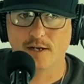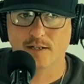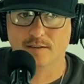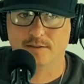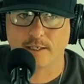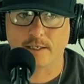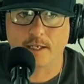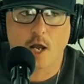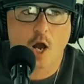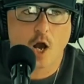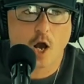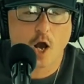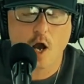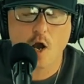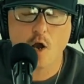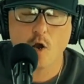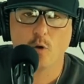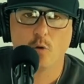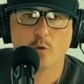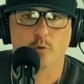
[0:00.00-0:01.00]
And it's like,
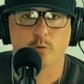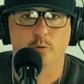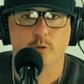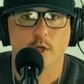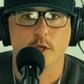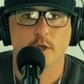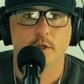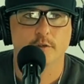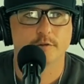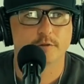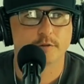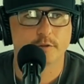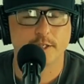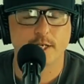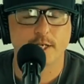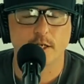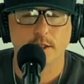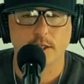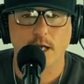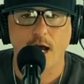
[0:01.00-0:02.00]
oh,
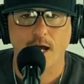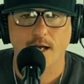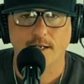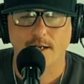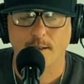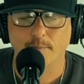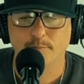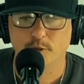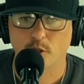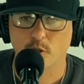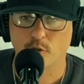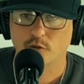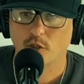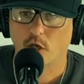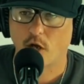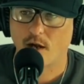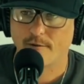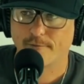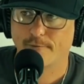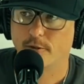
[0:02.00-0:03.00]
dear God, I'm so
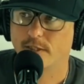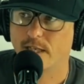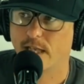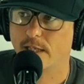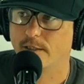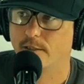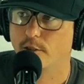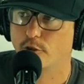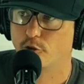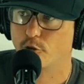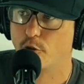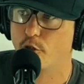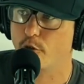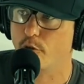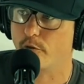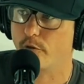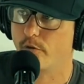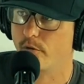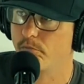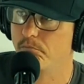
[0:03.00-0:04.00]
sorry for telling the
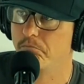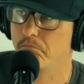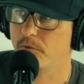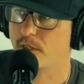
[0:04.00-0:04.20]
truth.